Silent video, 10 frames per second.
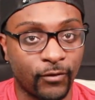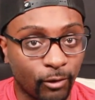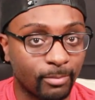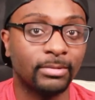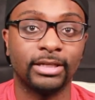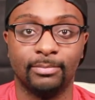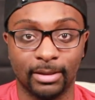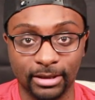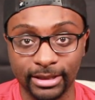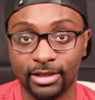firmly
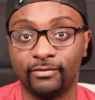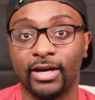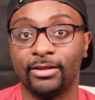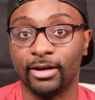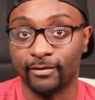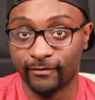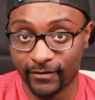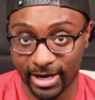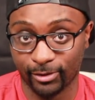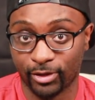believe in their
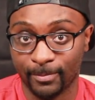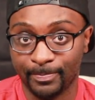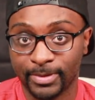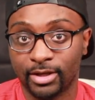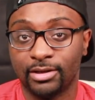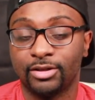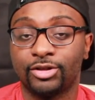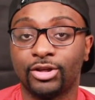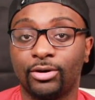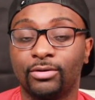faith.
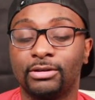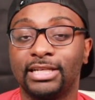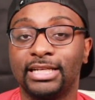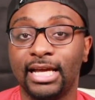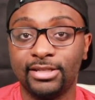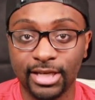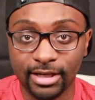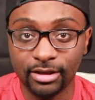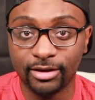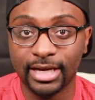So let's
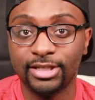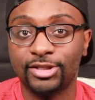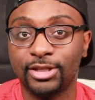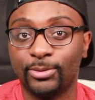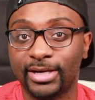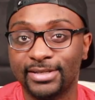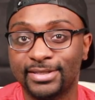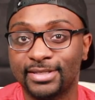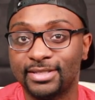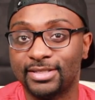take a look and see what
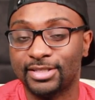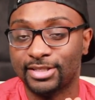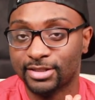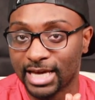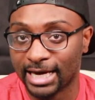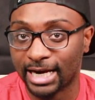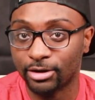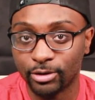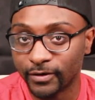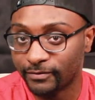is said. I
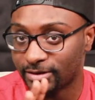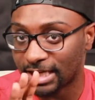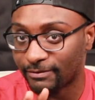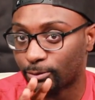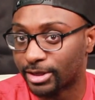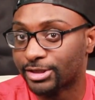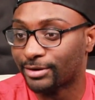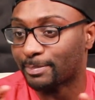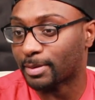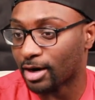don't know if David Wood is
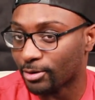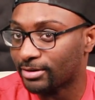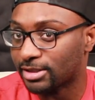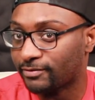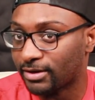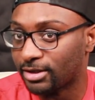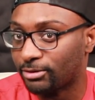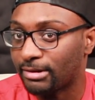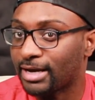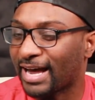going to appear in this
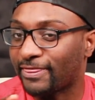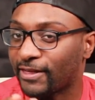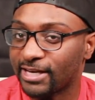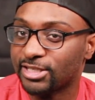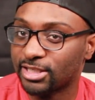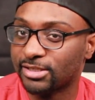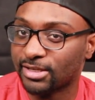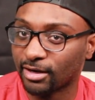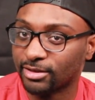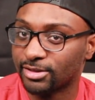video. I think it's just
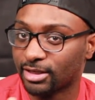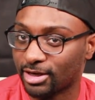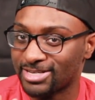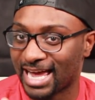Dr. Zakir